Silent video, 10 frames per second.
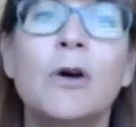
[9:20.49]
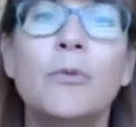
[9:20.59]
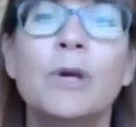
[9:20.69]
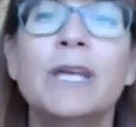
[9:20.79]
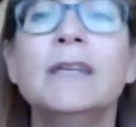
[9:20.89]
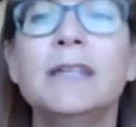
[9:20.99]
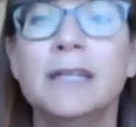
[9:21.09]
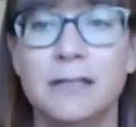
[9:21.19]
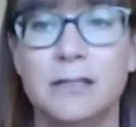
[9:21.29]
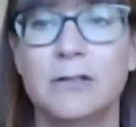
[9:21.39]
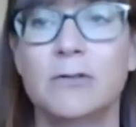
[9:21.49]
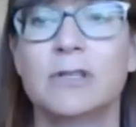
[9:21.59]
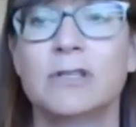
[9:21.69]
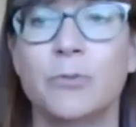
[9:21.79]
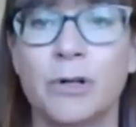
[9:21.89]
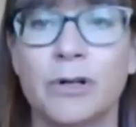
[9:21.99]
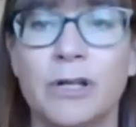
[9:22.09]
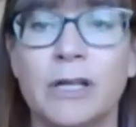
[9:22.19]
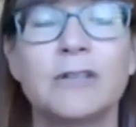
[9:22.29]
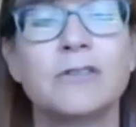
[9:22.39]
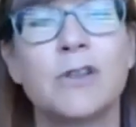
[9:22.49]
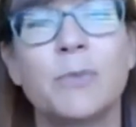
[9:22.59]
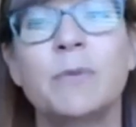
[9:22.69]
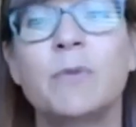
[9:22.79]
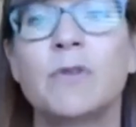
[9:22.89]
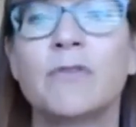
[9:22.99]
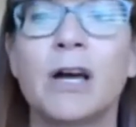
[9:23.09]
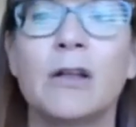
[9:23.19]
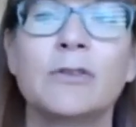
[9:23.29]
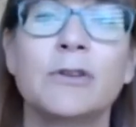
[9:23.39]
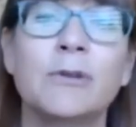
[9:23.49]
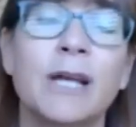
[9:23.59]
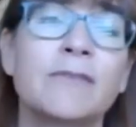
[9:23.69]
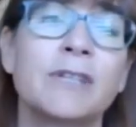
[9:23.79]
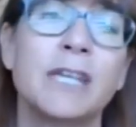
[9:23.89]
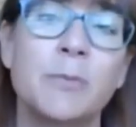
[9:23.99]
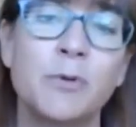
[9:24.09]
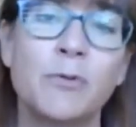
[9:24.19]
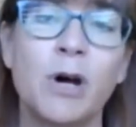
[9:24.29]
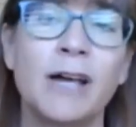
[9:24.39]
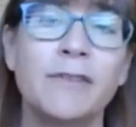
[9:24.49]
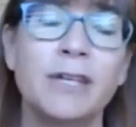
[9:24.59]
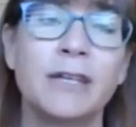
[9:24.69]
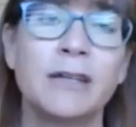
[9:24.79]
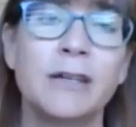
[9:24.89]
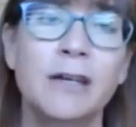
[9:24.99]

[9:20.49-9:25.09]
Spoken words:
we need to do this work so that people of color don't have to keep arriving